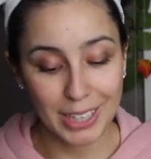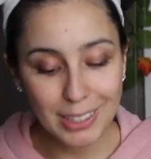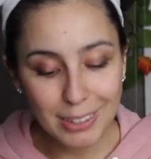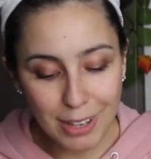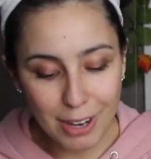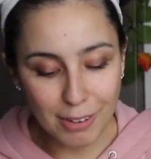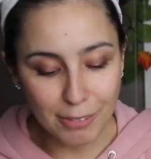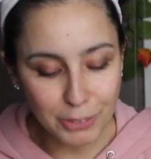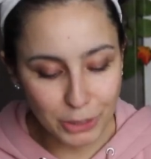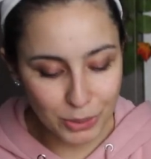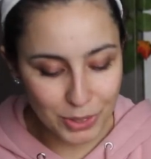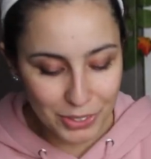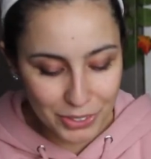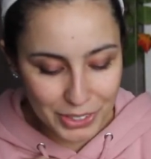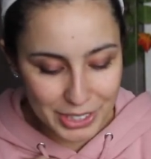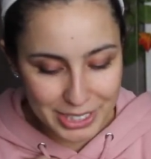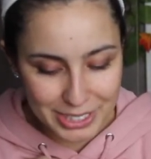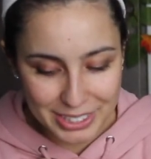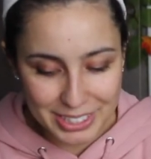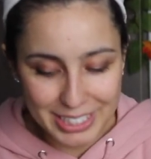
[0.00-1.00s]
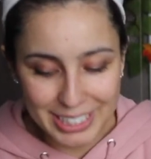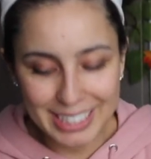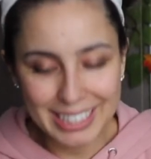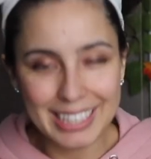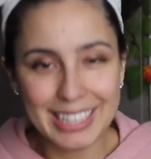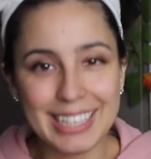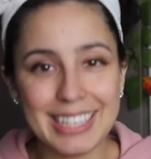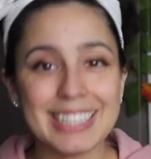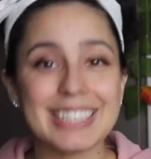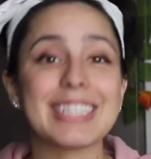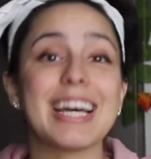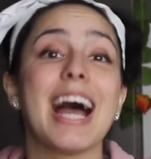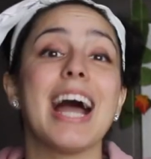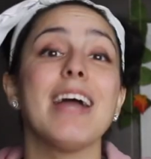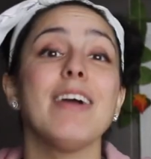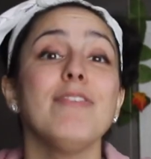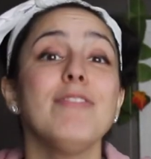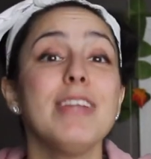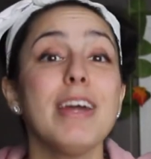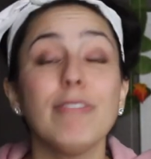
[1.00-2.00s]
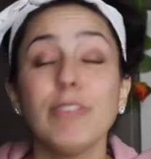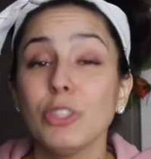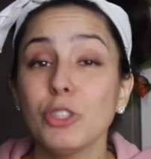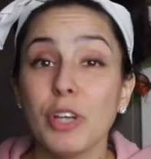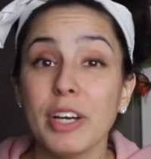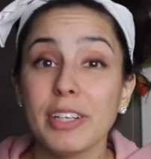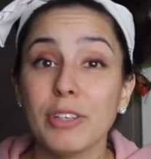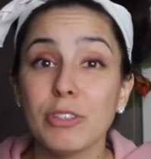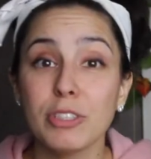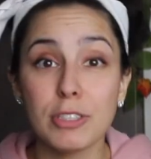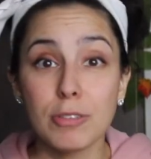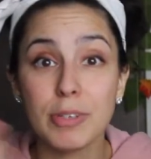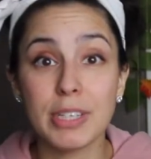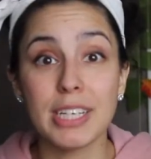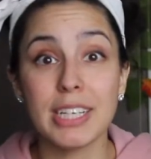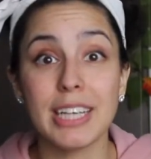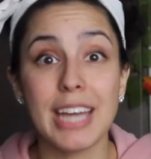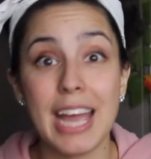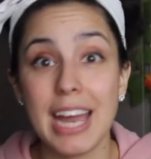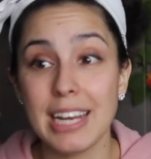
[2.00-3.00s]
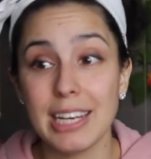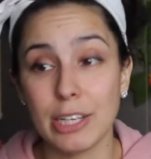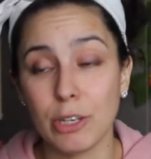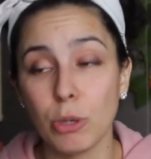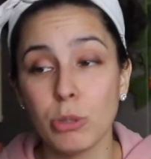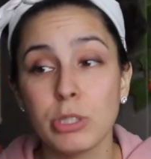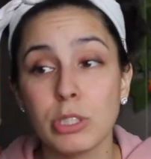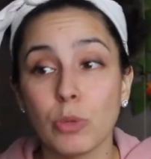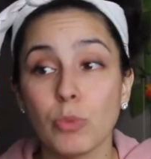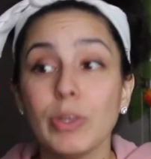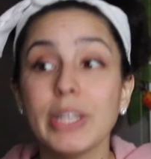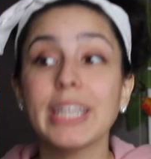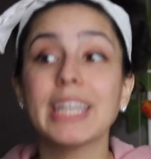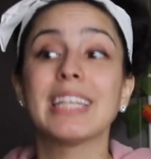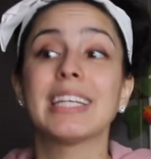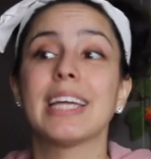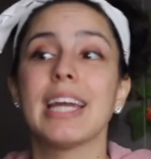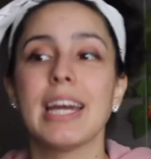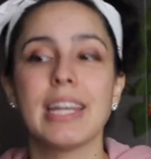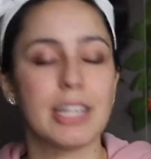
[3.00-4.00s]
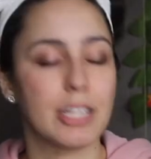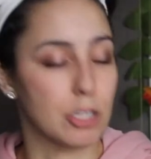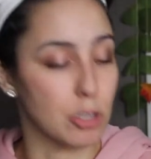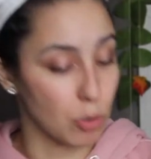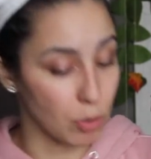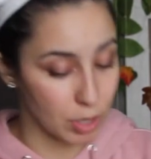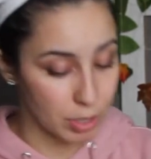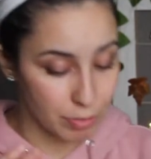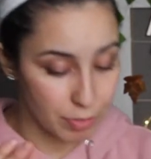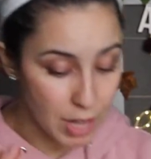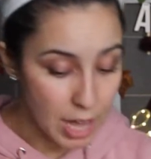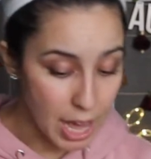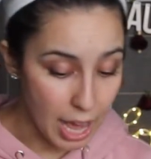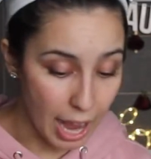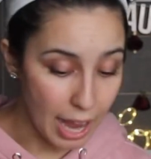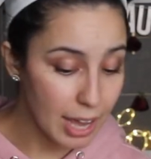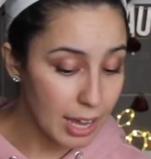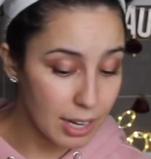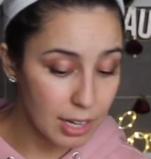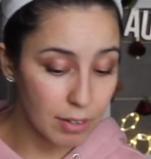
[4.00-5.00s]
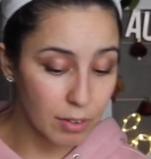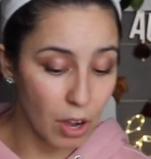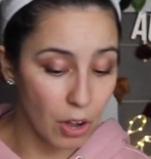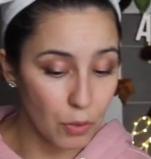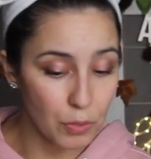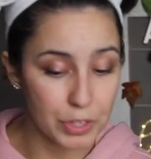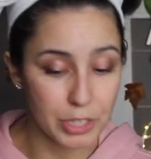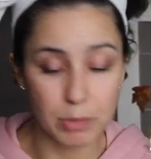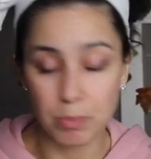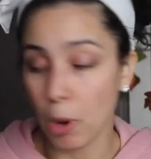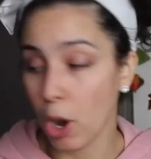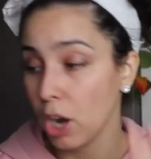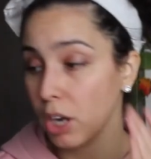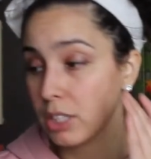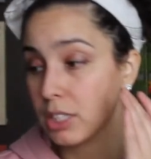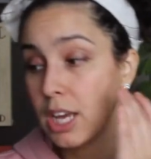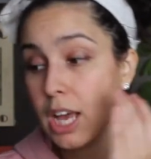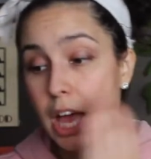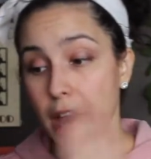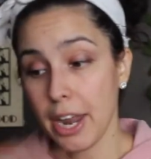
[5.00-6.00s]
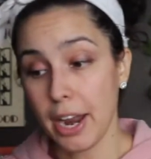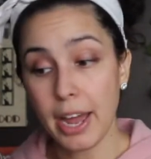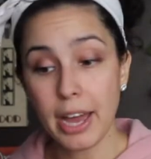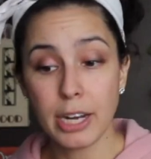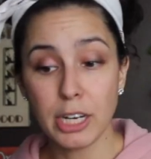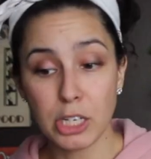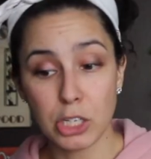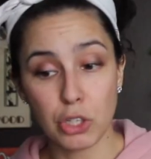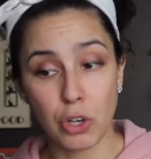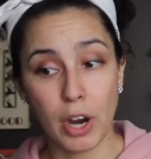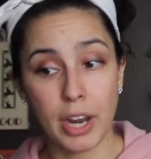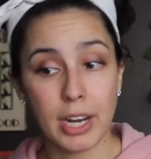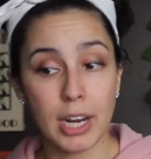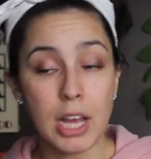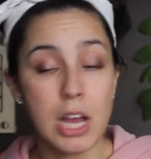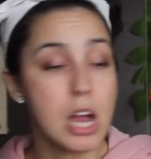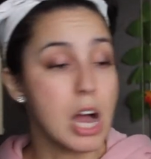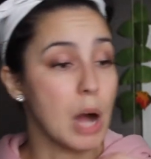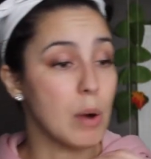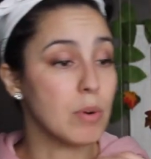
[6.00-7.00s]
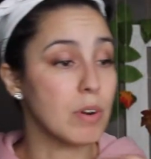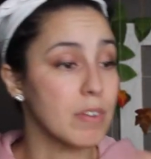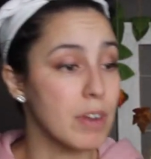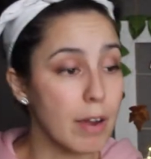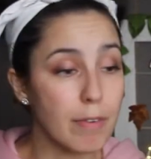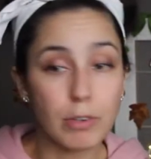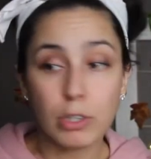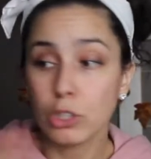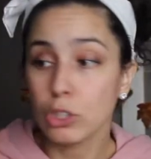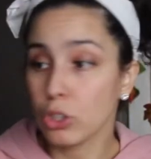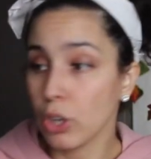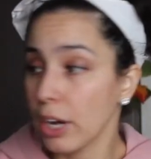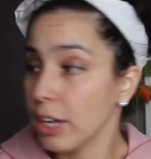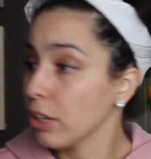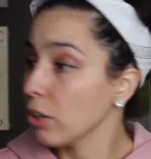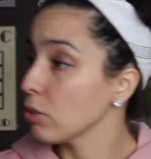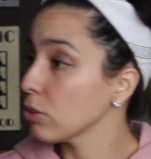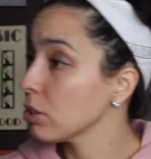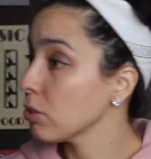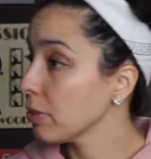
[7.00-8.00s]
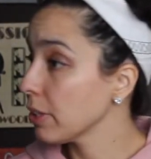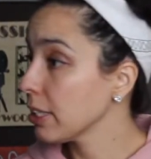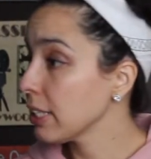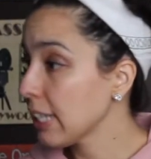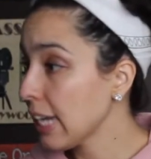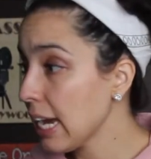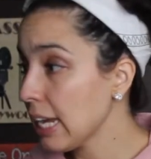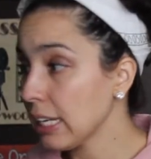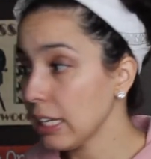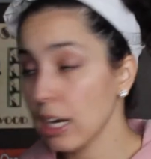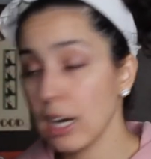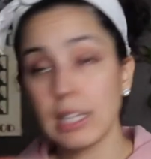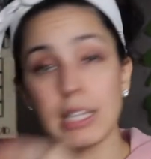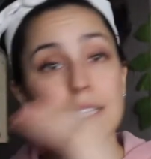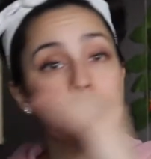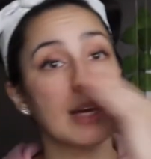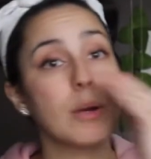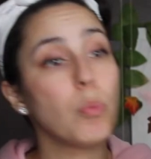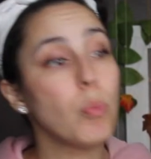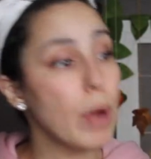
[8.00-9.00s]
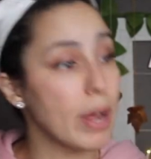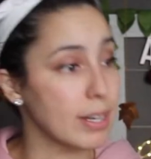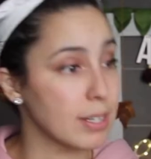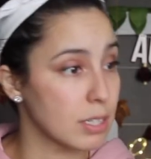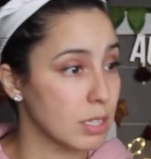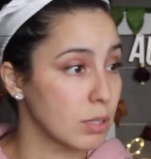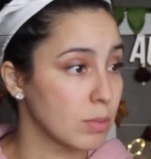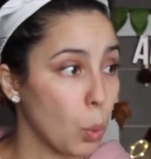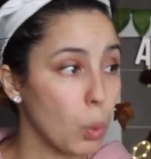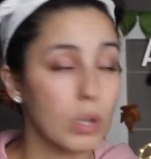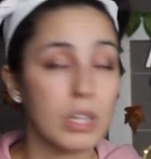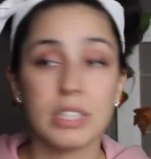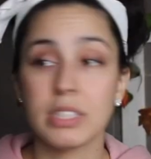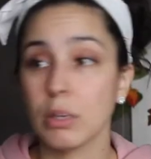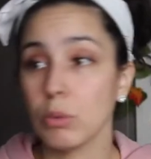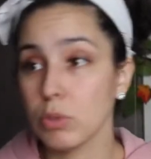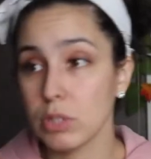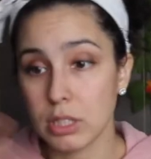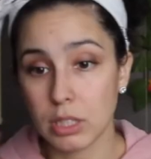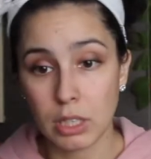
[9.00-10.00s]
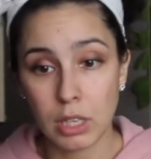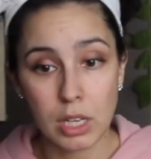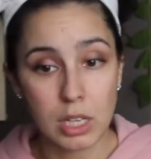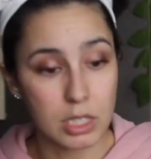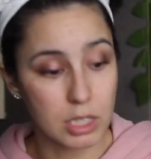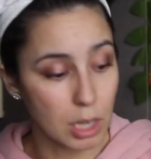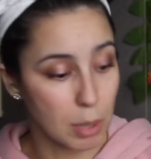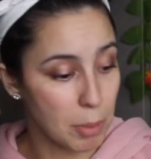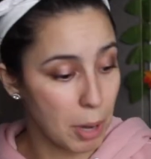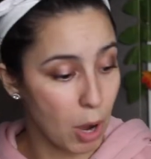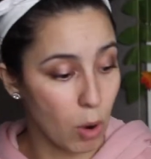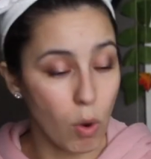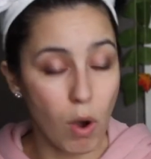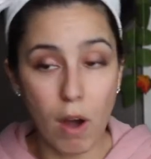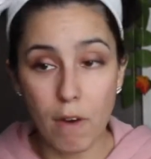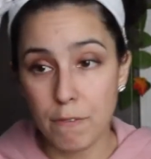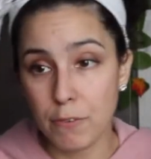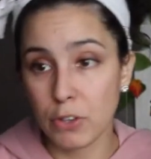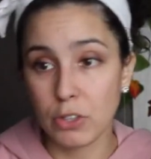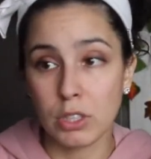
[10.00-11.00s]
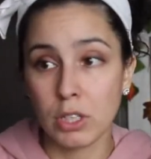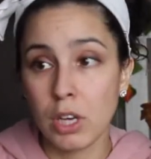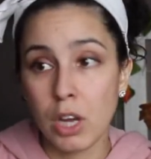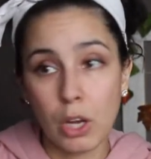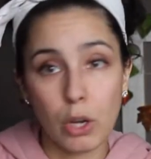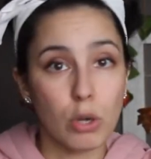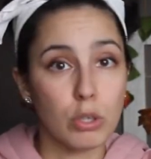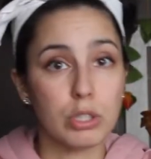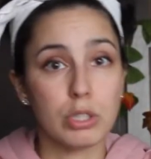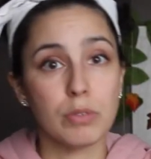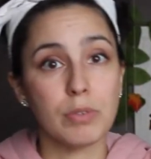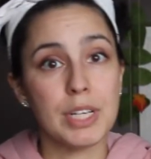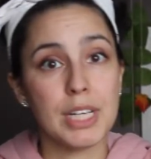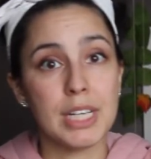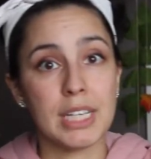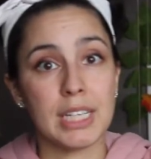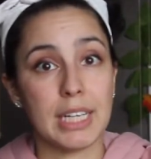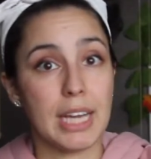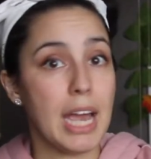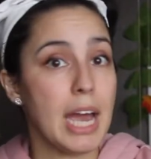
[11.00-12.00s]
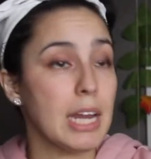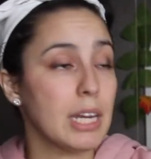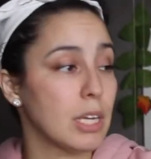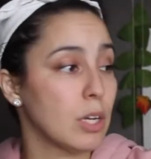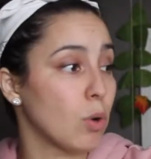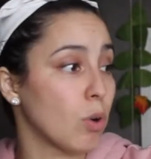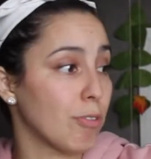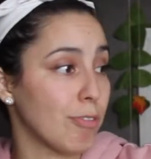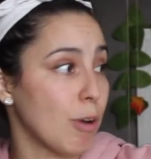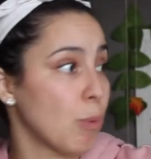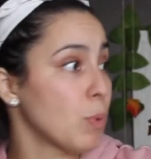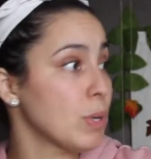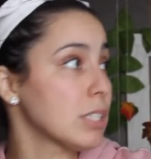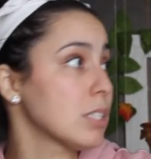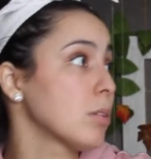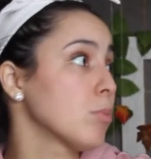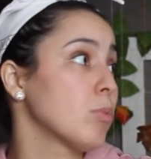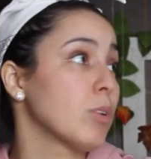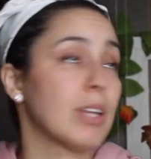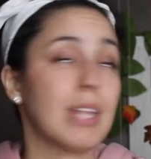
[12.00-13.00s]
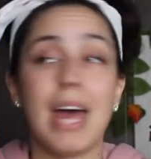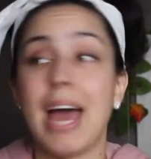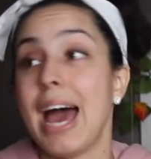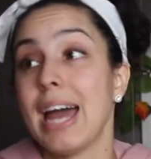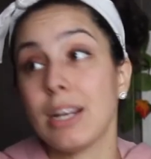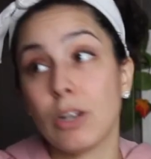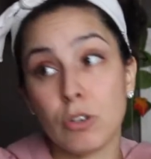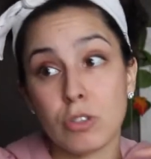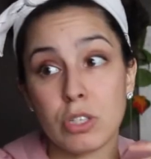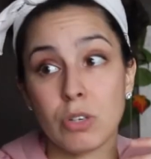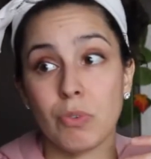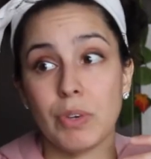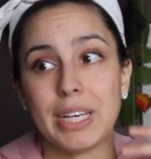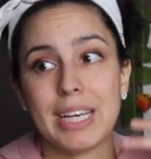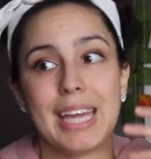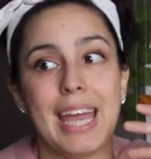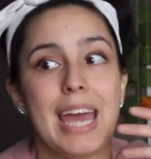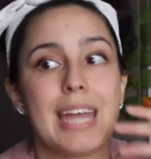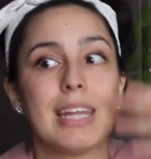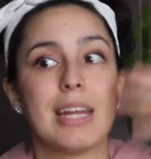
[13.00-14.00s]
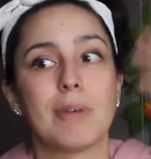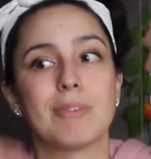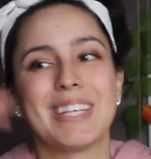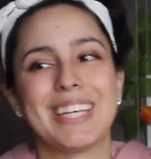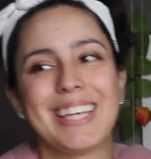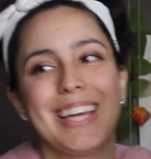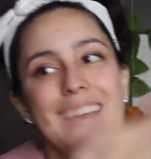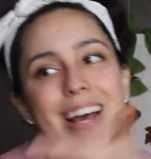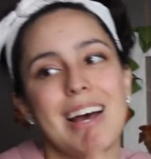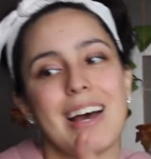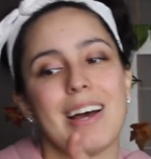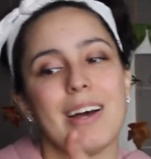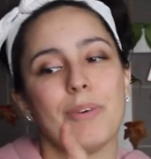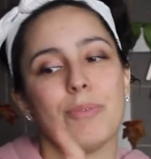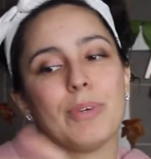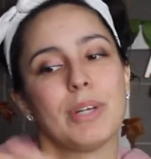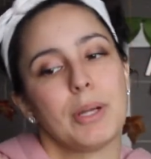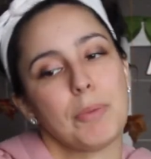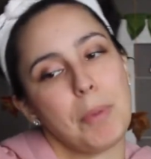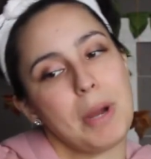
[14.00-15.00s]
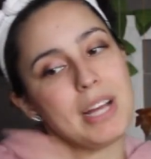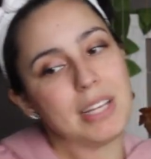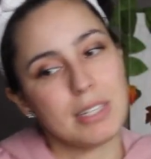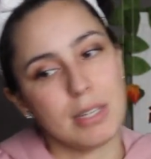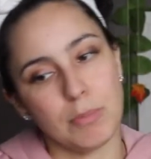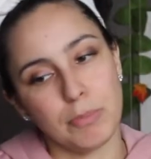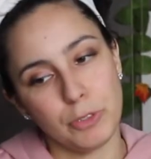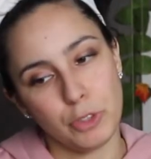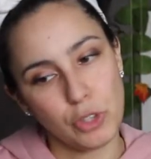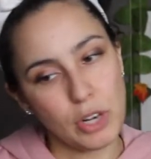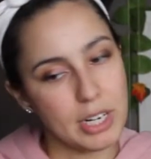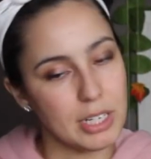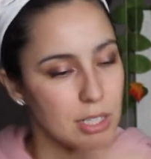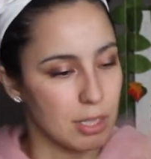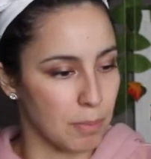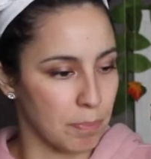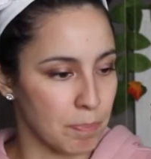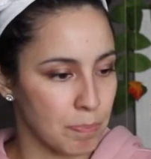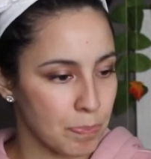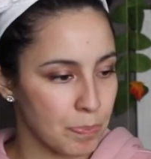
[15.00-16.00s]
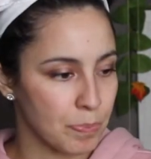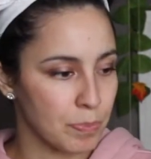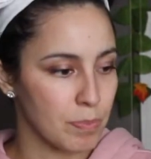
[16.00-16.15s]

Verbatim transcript: I love doing these things. I've never tried Costa Rican candy. So if I hadn't gotten this box and I hadn't tried it, I would have never tried Costa Rican candy unless I went, or unless I was somehow offered Costa Rican candy, or if I went somewhere that had Costa Rican candy and I was like, yeah, I want to buy some and try some.